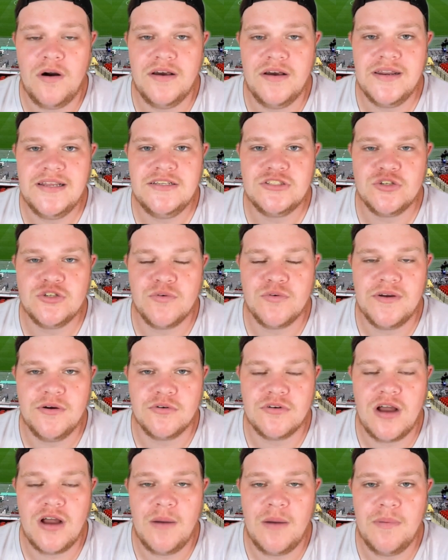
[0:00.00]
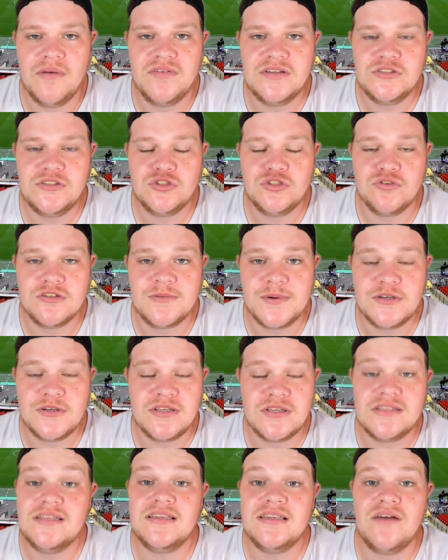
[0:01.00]
injury or a couple of injuries, because
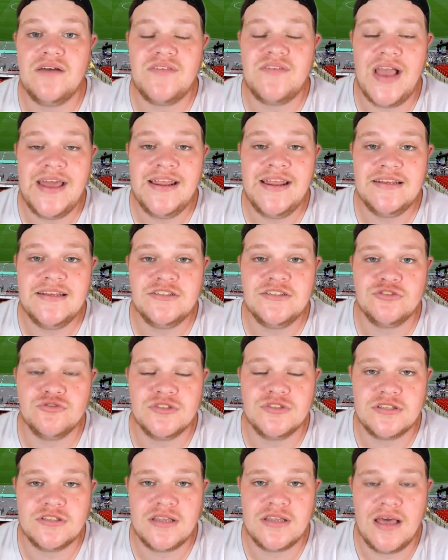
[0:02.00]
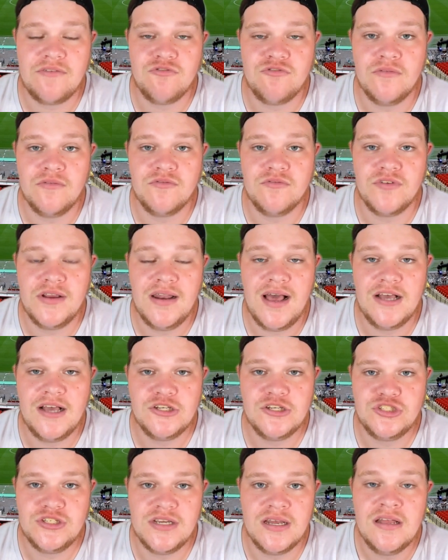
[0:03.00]
they didn't have any injuries to that front three
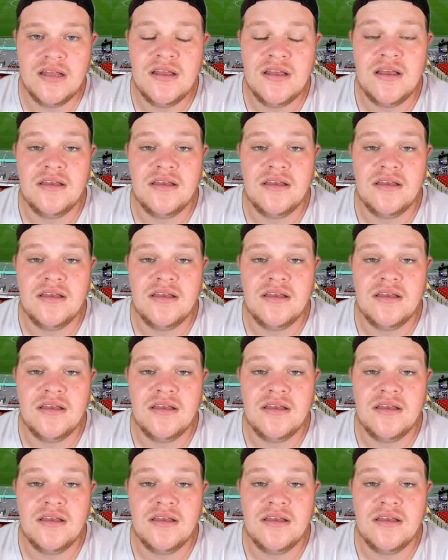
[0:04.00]
last year.